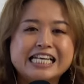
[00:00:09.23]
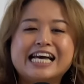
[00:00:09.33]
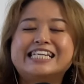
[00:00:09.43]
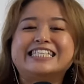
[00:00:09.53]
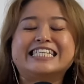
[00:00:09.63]

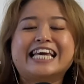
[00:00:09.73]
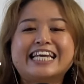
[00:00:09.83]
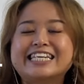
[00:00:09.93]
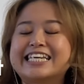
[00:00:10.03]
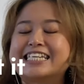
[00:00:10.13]
and
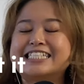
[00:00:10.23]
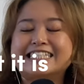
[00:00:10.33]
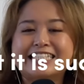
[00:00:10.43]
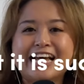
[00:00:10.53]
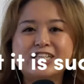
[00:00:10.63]
yet it is
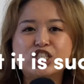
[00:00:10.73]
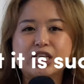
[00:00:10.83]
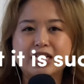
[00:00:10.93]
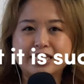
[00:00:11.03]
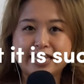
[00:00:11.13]
such
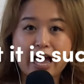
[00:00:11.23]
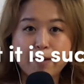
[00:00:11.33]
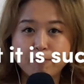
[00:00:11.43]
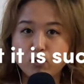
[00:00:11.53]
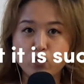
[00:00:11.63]
a
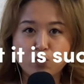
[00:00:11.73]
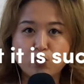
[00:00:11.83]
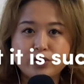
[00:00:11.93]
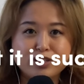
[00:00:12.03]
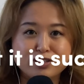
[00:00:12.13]
taboo
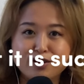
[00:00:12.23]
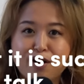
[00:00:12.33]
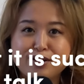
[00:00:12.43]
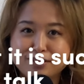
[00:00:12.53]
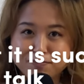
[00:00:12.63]
to
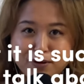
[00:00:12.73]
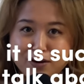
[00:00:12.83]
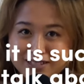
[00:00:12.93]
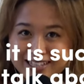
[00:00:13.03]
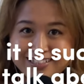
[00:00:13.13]
talk
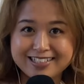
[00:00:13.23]
about it.